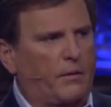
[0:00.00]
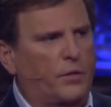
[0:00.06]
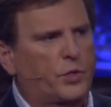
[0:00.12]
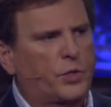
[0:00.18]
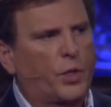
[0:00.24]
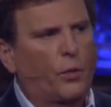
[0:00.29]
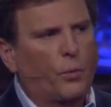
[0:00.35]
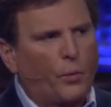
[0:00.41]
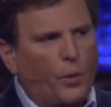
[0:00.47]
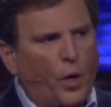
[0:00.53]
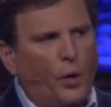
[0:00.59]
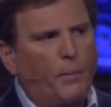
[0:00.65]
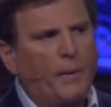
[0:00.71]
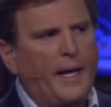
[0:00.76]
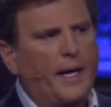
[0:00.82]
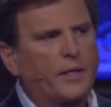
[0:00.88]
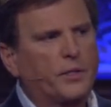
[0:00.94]
So
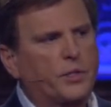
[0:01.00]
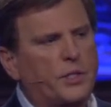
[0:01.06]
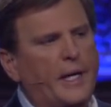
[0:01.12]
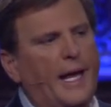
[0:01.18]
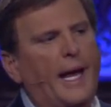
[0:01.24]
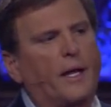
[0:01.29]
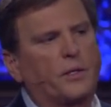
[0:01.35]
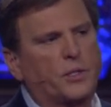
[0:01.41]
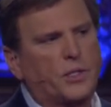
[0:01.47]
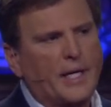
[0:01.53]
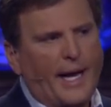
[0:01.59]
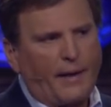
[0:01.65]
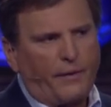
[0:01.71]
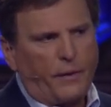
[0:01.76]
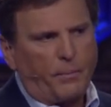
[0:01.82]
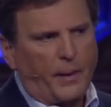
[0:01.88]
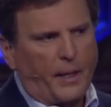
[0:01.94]
romance
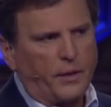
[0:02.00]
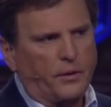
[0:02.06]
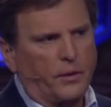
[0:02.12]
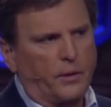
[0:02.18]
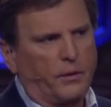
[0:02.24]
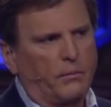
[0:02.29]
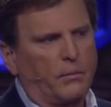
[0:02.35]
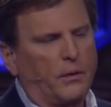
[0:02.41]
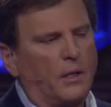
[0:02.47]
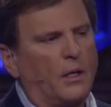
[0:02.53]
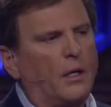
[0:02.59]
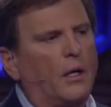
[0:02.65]
outside the bedroom,